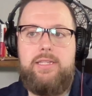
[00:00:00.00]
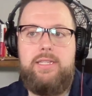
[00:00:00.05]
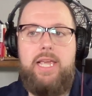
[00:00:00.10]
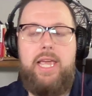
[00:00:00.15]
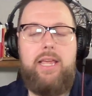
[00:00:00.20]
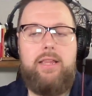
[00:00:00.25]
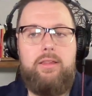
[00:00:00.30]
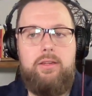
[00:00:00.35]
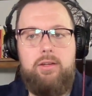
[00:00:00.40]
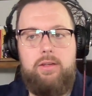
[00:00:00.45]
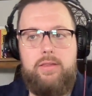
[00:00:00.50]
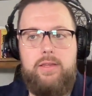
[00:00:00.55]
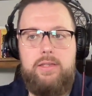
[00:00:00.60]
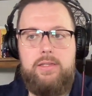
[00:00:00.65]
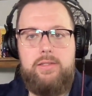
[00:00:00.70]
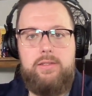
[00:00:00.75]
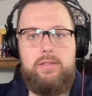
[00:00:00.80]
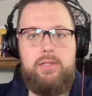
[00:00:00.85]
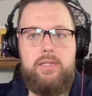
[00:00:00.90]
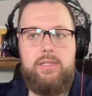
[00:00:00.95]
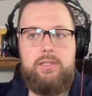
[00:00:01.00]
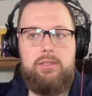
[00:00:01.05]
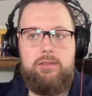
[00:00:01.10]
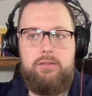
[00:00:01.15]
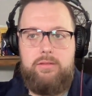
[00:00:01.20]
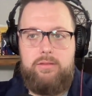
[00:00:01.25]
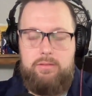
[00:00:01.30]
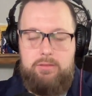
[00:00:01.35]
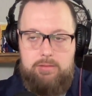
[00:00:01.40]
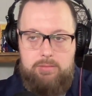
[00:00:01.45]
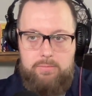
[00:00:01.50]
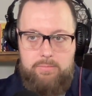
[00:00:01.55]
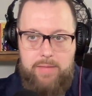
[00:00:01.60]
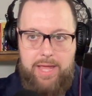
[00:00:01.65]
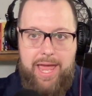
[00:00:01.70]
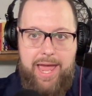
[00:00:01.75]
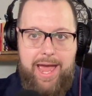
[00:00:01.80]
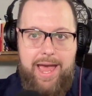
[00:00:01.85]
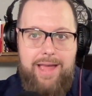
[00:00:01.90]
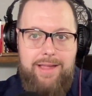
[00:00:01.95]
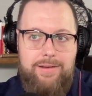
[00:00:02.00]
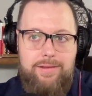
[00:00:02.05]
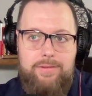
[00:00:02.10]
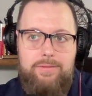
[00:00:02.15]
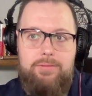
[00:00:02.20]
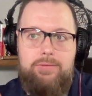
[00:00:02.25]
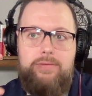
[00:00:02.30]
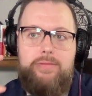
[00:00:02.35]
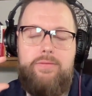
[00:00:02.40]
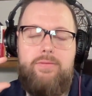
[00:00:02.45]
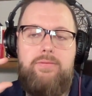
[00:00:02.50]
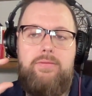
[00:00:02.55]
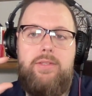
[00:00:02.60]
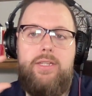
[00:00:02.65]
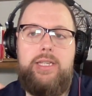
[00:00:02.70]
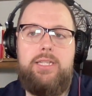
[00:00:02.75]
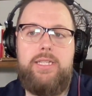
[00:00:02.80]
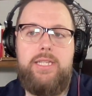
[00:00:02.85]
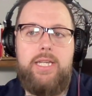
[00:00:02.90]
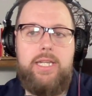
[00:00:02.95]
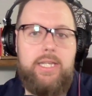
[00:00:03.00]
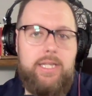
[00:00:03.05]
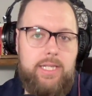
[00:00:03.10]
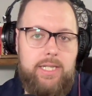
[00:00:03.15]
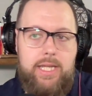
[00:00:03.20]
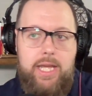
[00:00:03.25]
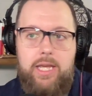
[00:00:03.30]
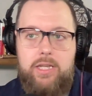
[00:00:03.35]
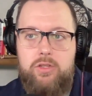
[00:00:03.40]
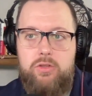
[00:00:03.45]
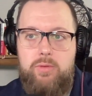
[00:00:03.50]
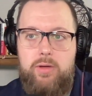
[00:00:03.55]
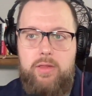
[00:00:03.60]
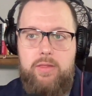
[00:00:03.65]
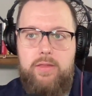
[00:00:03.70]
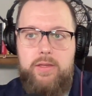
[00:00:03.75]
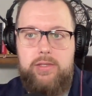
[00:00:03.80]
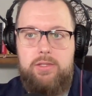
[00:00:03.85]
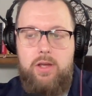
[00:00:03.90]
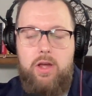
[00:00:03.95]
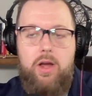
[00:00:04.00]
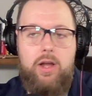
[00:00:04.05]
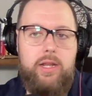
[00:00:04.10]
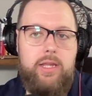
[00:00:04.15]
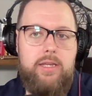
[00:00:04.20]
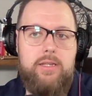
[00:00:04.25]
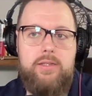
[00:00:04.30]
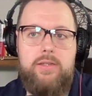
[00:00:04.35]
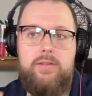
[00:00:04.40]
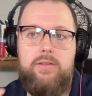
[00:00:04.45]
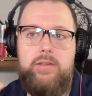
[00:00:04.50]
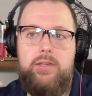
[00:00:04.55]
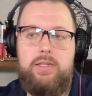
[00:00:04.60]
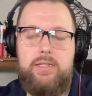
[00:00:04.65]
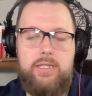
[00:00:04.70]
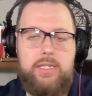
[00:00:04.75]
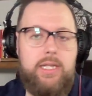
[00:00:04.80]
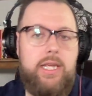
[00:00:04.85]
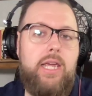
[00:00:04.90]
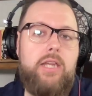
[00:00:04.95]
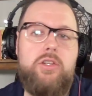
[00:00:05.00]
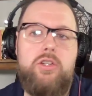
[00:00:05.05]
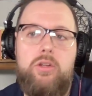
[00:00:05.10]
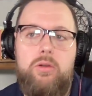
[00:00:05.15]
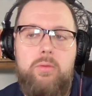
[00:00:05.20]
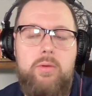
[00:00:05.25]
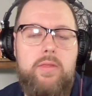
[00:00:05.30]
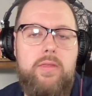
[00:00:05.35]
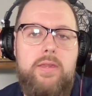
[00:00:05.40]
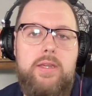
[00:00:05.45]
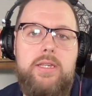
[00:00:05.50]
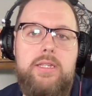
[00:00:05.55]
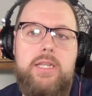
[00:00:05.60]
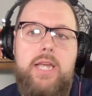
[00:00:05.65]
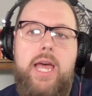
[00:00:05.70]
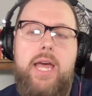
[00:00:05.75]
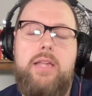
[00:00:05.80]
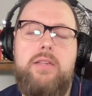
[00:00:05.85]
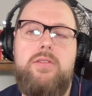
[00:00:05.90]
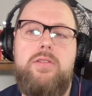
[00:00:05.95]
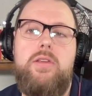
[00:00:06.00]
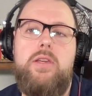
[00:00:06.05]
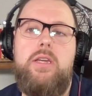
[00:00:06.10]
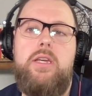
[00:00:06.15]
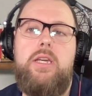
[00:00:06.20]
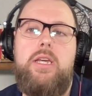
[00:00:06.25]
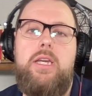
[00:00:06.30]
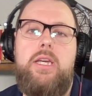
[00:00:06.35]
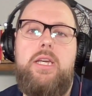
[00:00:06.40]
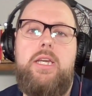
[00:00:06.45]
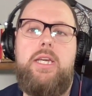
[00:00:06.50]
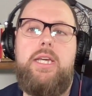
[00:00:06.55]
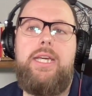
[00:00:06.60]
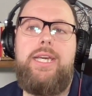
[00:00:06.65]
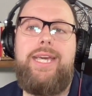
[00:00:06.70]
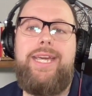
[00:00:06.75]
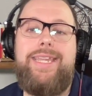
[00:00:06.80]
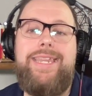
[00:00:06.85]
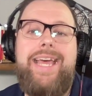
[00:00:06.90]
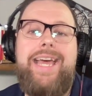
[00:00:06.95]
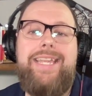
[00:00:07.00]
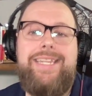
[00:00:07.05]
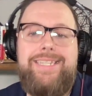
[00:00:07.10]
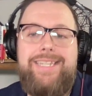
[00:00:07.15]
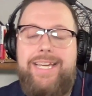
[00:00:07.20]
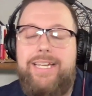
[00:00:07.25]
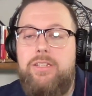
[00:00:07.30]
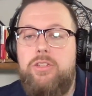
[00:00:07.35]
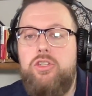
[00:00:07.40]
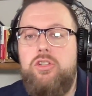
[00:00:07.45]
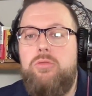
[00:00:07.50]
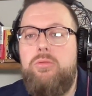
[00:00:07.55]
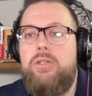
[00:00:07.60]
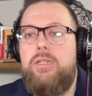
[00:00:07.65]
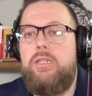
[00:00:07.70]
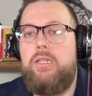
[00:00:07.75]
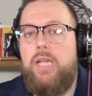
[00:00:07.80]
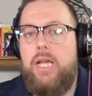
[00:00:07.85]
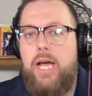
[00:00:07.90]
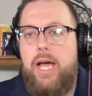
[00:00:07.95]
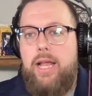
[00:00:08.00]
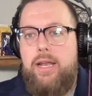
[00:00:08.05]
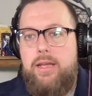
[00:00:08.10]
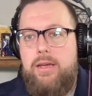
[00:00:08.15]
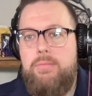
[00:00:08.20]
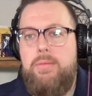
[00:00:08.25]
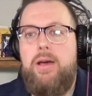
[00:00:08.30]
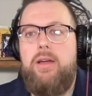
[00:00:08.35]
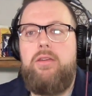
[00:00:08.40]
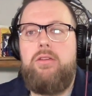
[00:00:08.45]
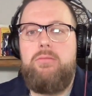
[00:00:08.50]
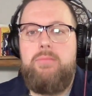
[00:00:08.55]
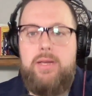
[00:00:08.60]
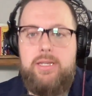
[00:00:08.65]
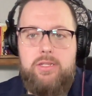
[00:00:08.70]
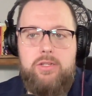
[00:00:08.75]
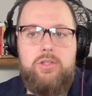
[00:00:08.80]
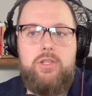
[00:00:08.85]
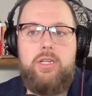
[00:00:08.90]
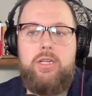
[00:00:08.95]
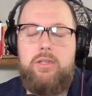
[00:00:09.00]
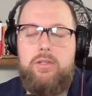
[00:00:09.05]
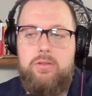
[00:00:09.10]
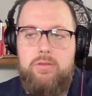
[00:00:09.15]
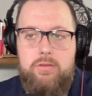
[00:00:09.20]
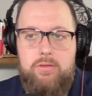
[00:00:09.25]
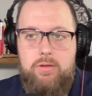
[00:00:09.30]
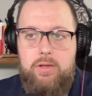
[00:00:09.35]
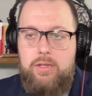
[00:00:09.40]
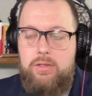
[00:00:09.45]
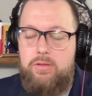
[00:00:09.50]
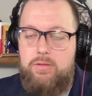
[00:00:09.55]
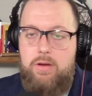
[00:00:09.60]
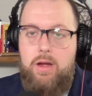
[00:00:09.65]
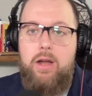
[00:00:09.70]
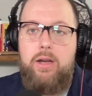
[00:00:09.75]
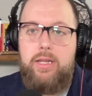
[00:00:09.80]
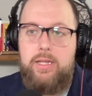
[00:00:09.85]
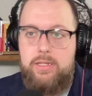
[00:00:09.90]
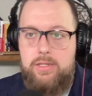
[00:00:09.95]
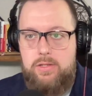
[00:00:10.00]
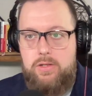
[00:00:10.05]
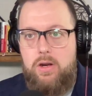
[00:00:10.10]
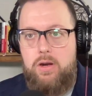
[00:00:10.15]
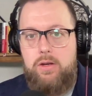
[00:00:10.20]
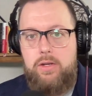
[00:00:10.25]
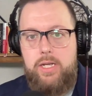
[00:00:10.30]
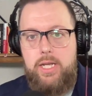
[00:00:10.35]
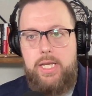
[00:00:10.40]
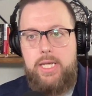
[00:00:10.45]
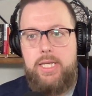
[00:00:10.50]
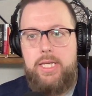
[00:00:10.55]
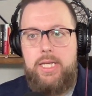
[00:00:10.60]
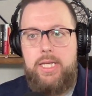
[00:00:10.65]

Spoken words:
hey, look, this ad is getting engaged with. This audience is engaging with these ads. And that tells you a lot about your messaging and your audience targeting.